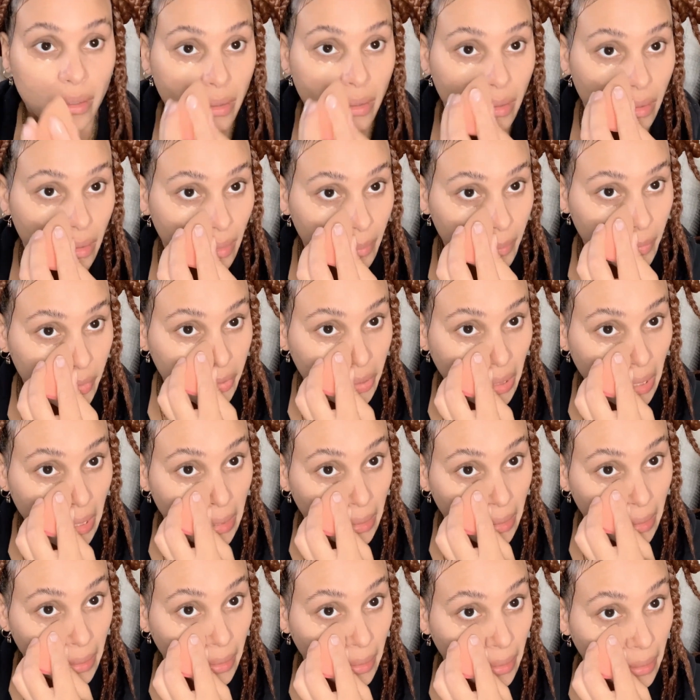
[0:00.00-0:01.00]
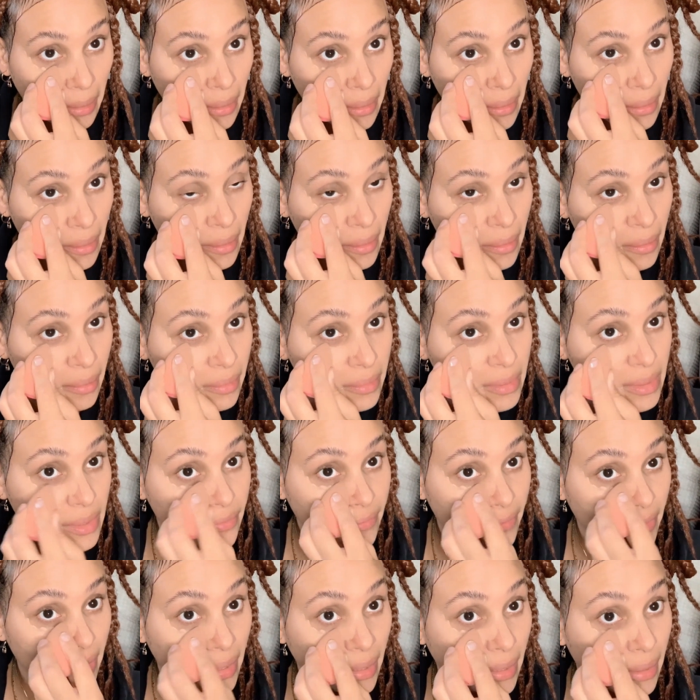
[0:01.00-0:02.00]
come on here to
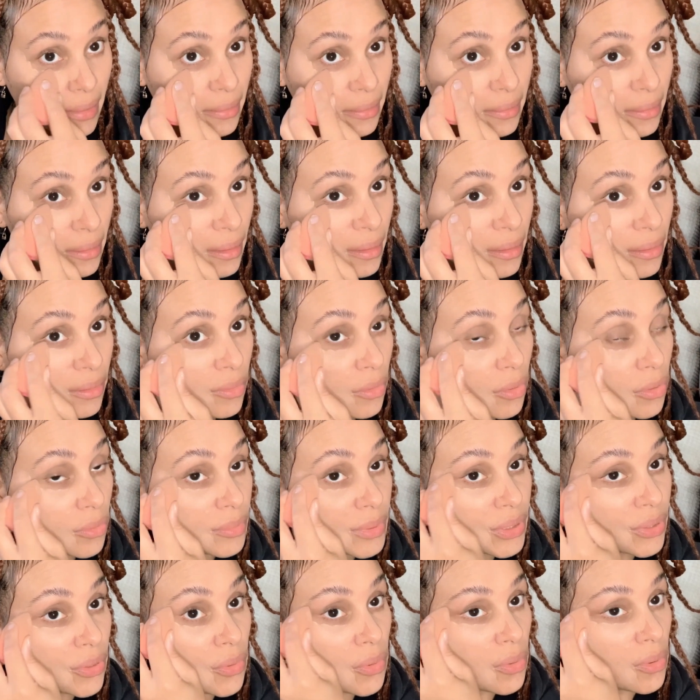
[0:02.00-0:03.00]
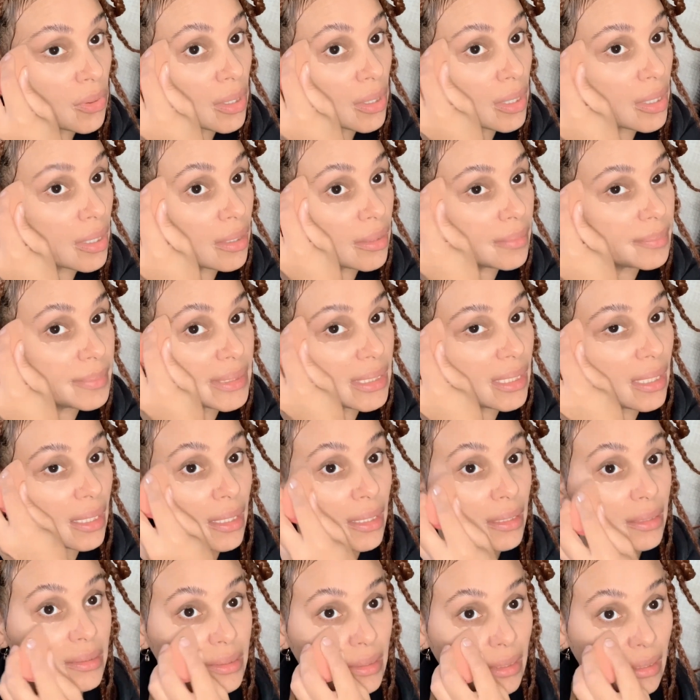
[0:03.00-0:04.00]
find home decor
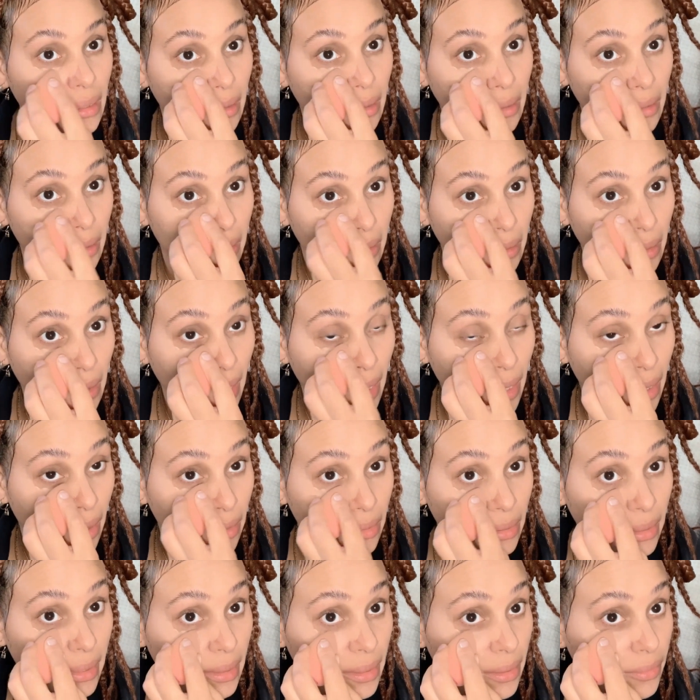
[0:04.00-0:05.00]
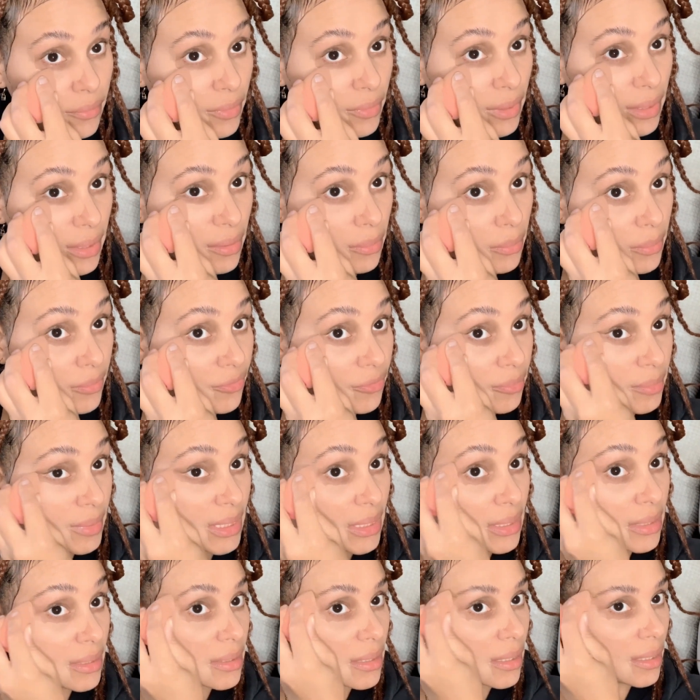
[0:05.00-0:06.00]
updates and how, like, get ready with
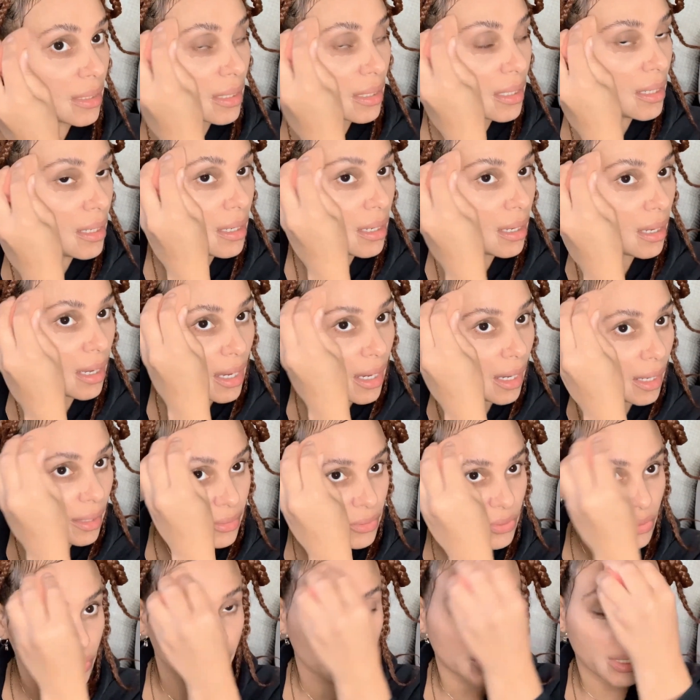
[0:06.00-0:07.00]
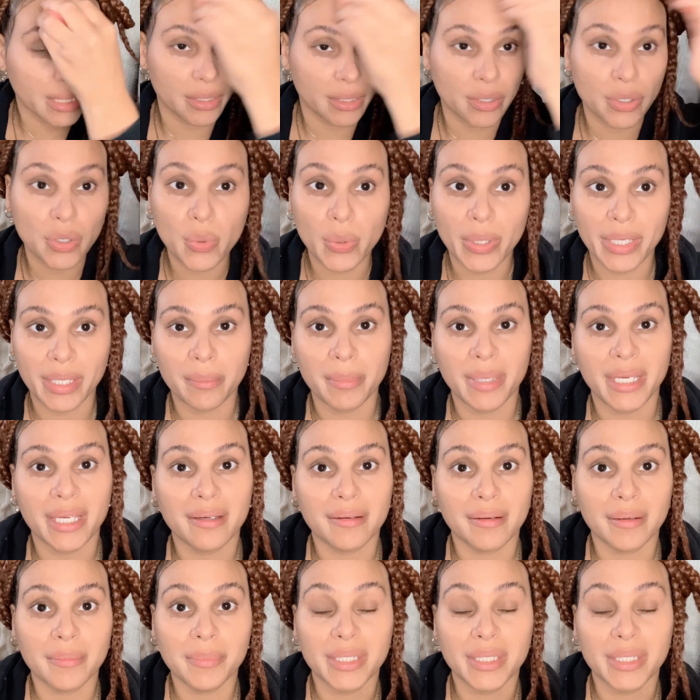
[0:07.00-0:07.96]
me is like how to do like a quick makeup,